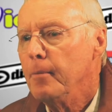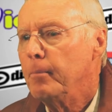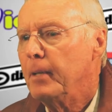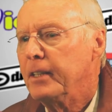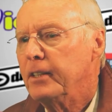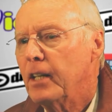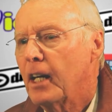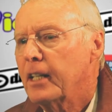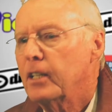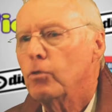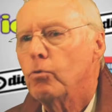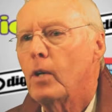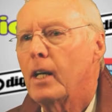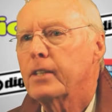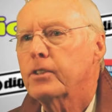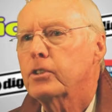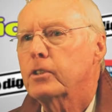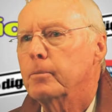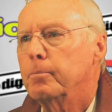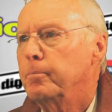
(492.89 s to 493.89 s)
my daughter
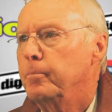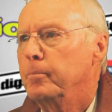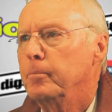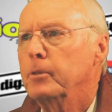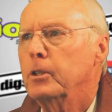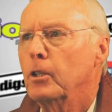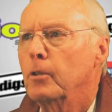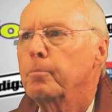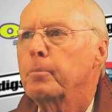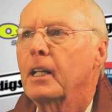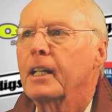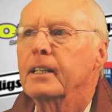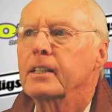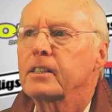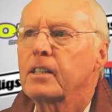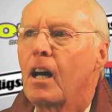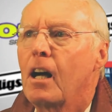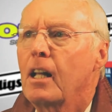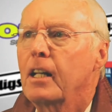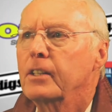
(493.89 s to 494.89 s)
wants to, you know, play in
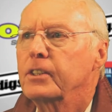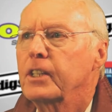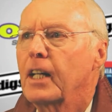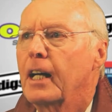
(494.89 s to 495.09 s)
college?